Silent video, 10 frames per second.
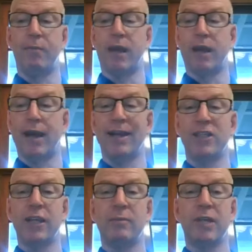
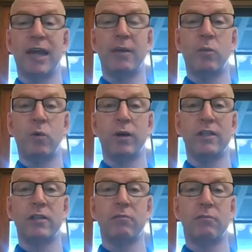actually obtain what
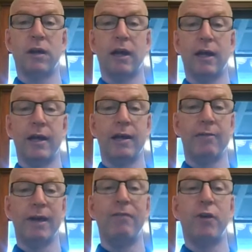is
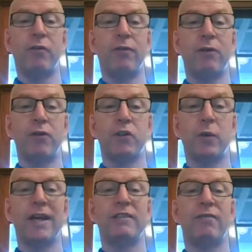everyone refers
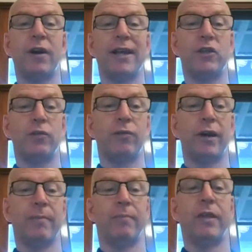to as financial
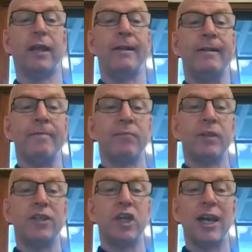freedom.
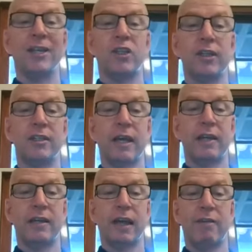The challenge is
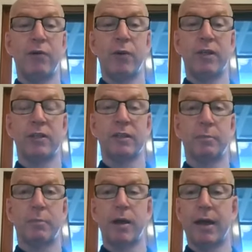that everyone's